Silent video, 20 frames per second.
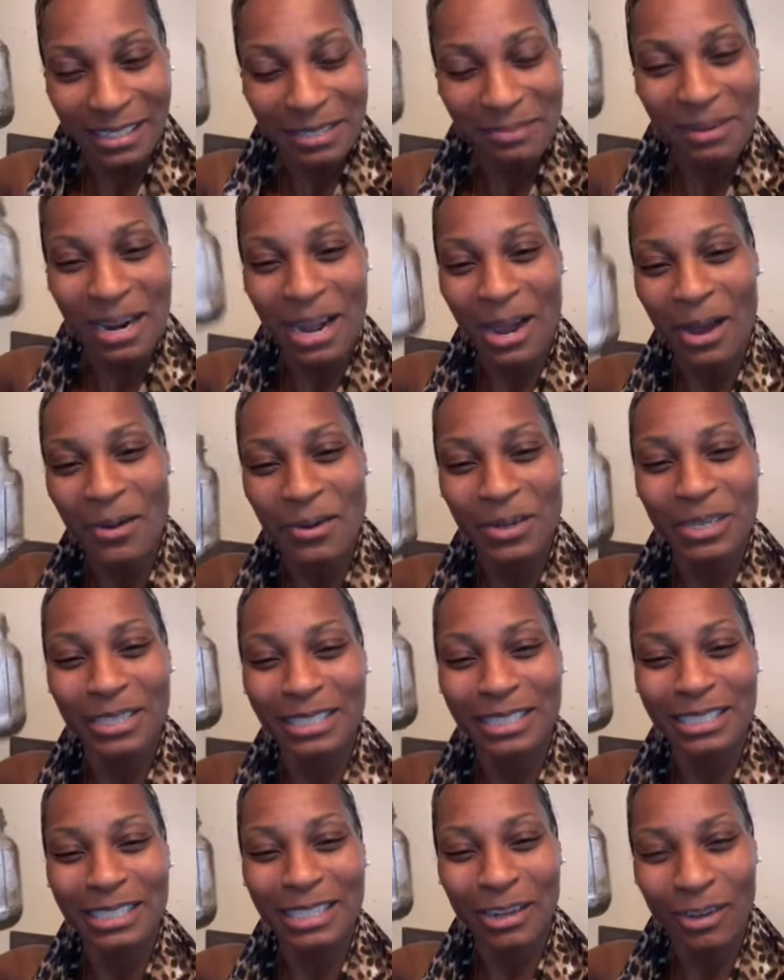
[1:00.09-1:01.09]
My
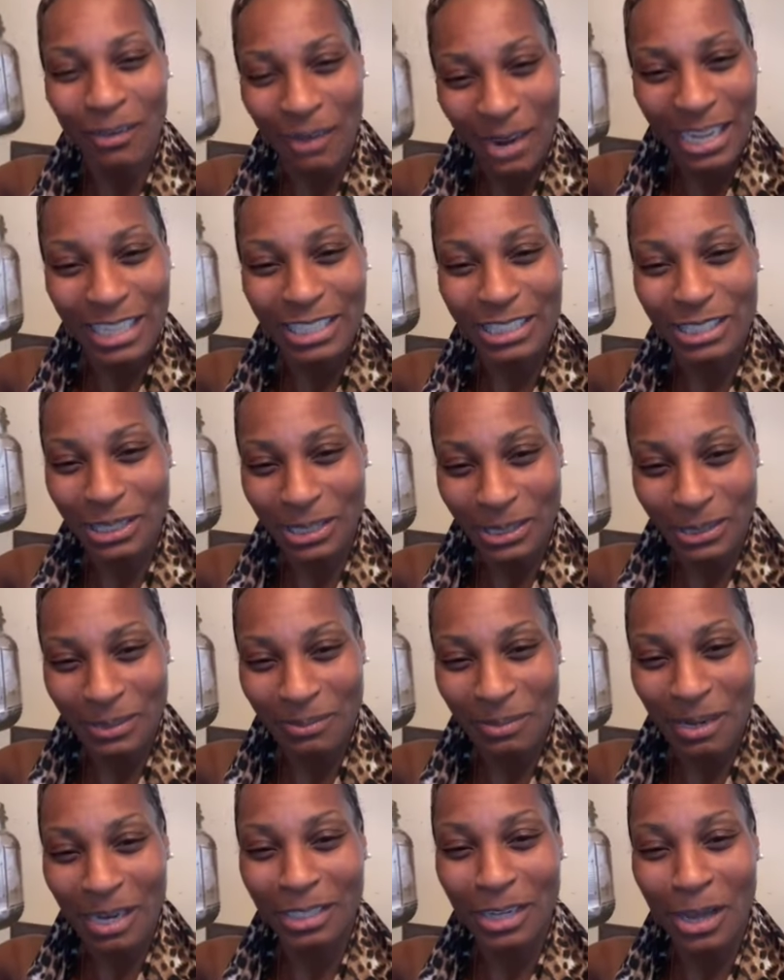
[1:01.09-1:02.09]
oldest grandchildren,
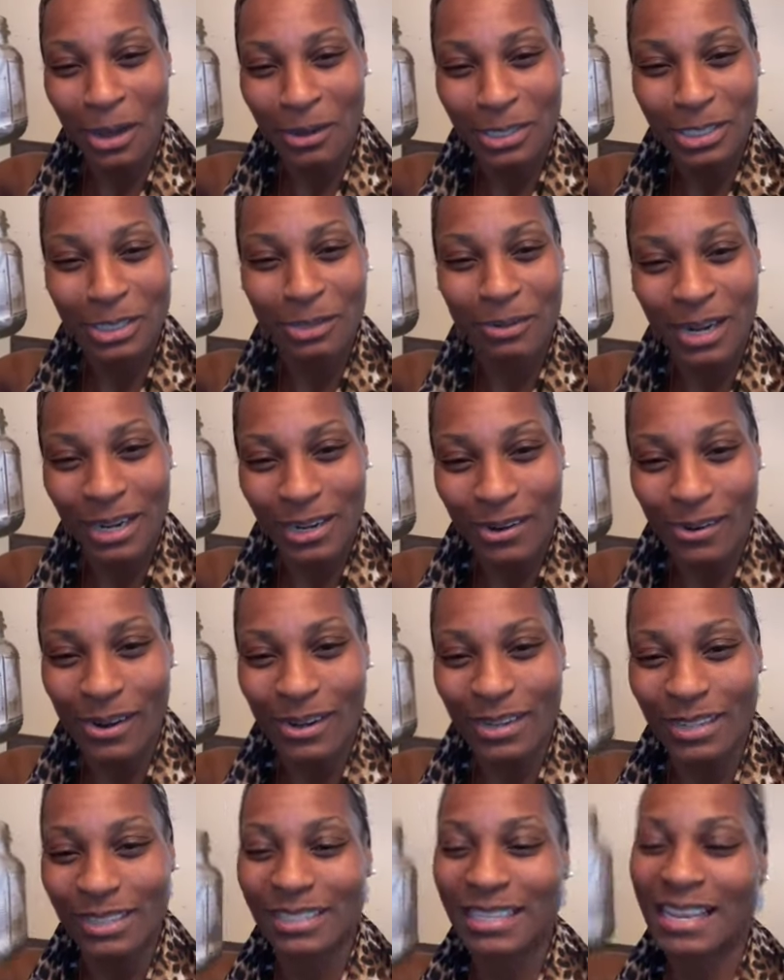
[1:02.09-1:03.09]
my oldest
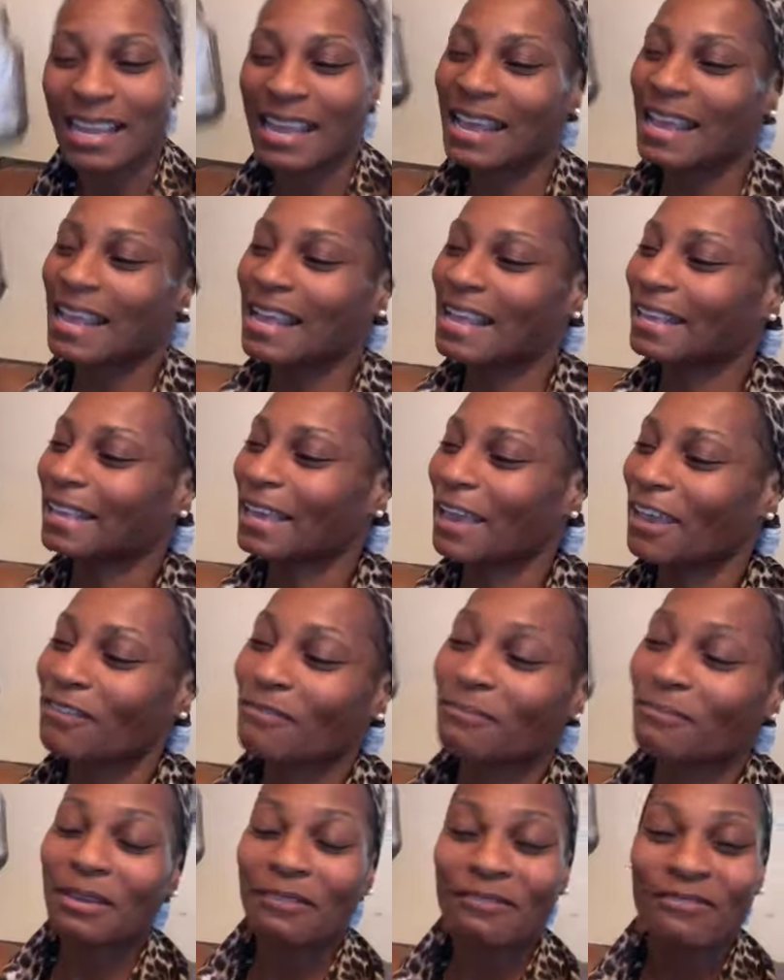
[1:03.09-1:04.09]
granddaughters, gave
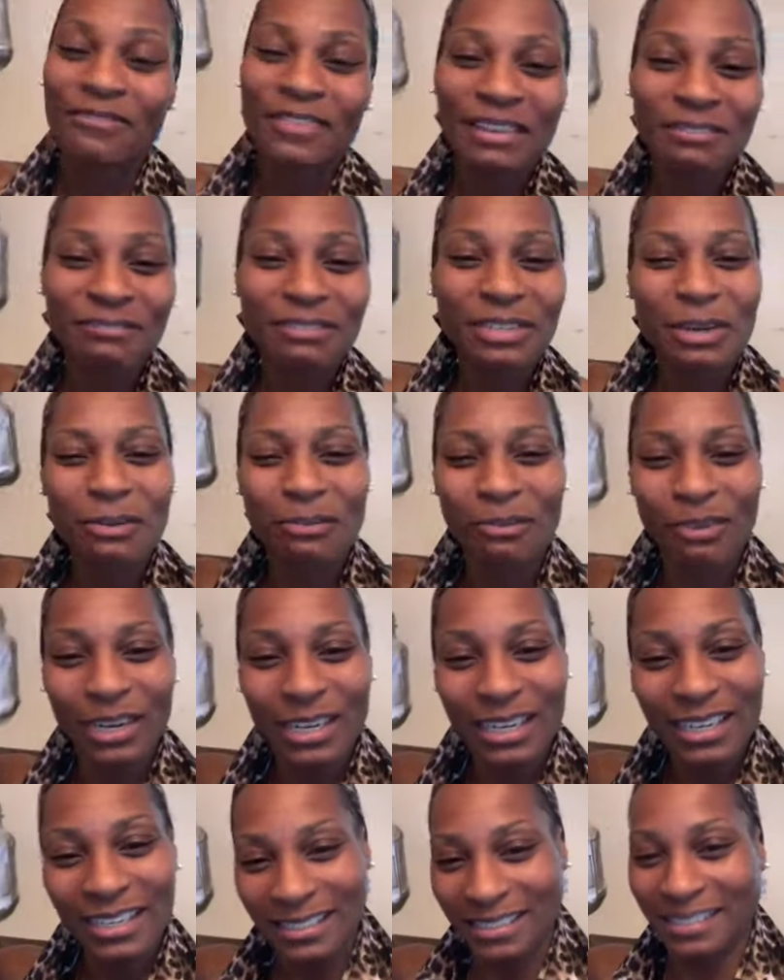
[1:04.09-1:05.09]
50
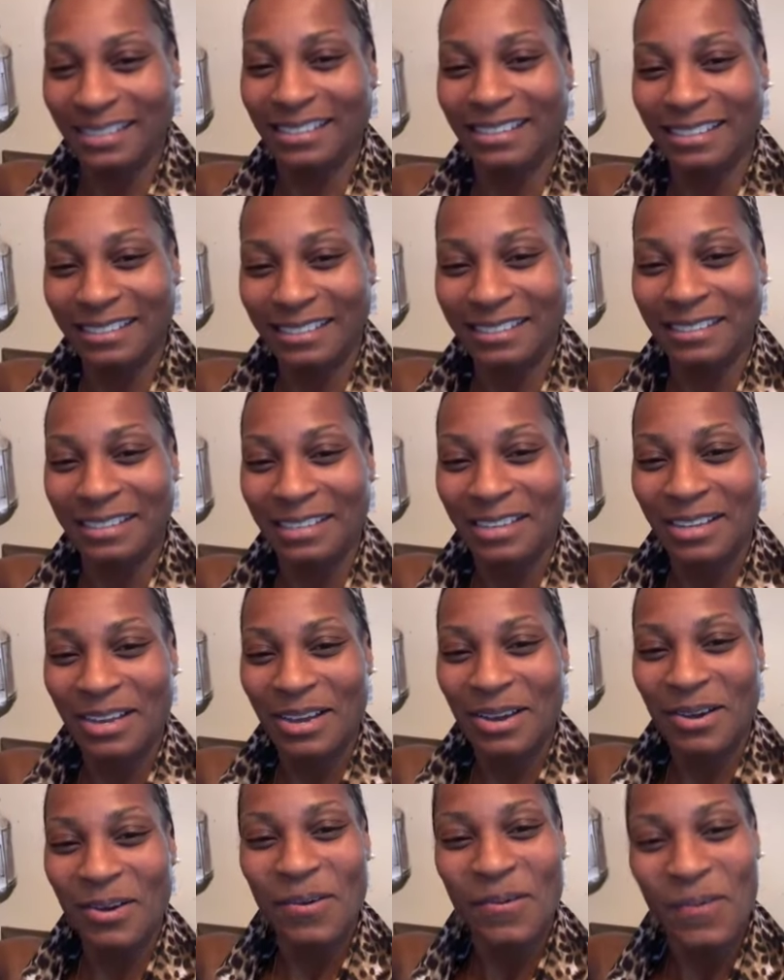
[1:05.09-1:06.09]
reasons
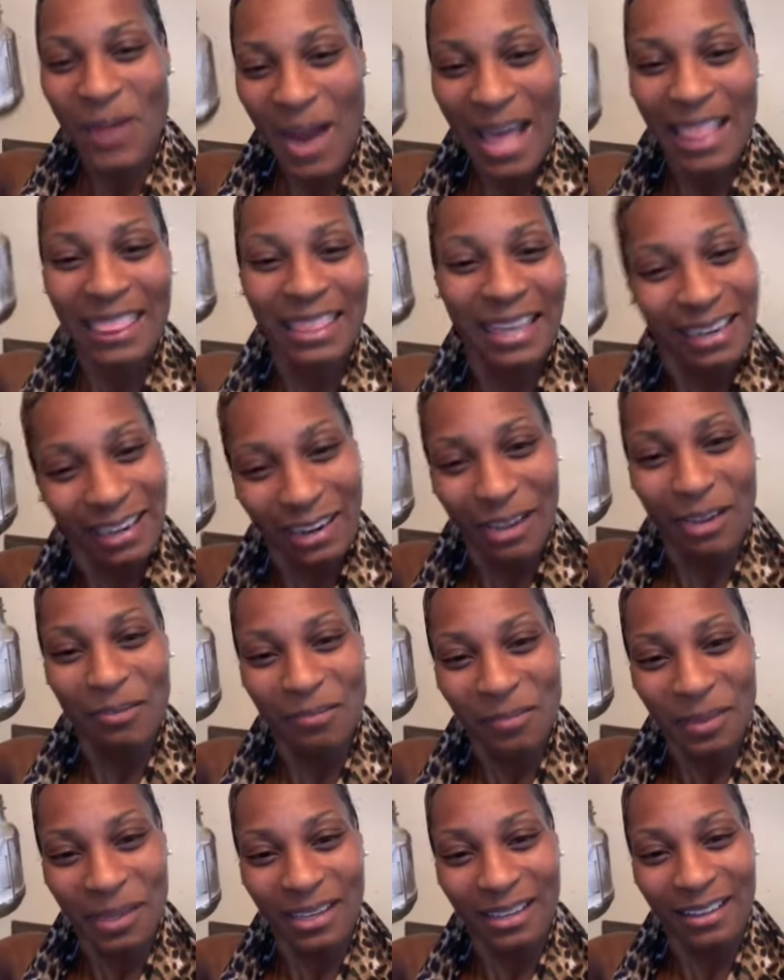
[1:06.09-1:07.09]
why they love
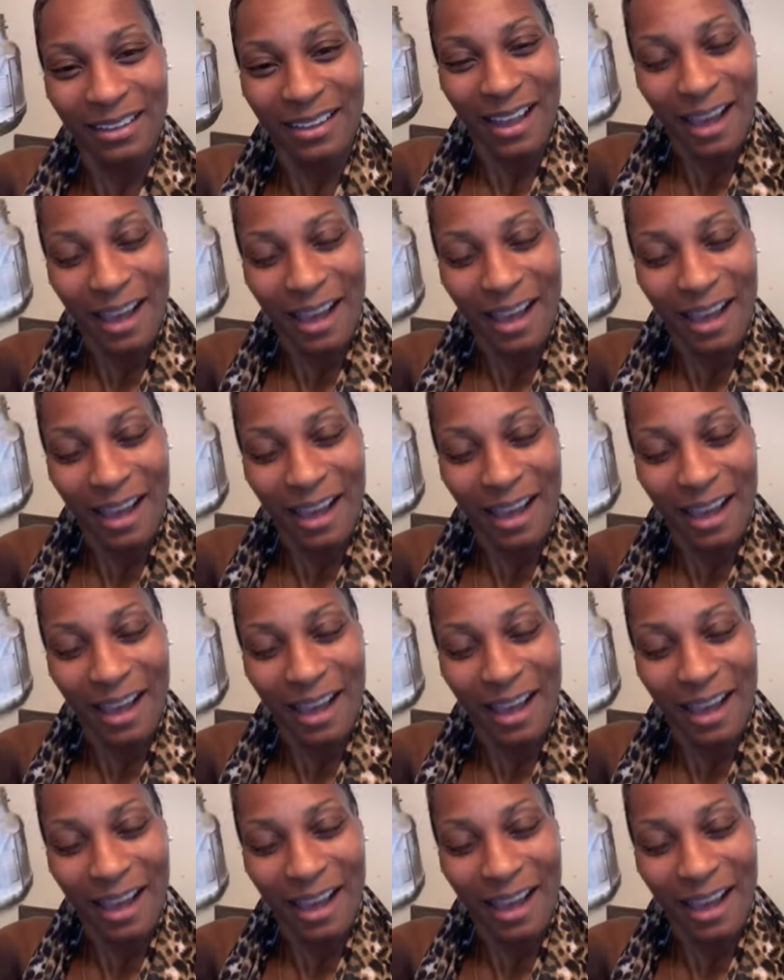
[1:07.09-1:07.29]
me.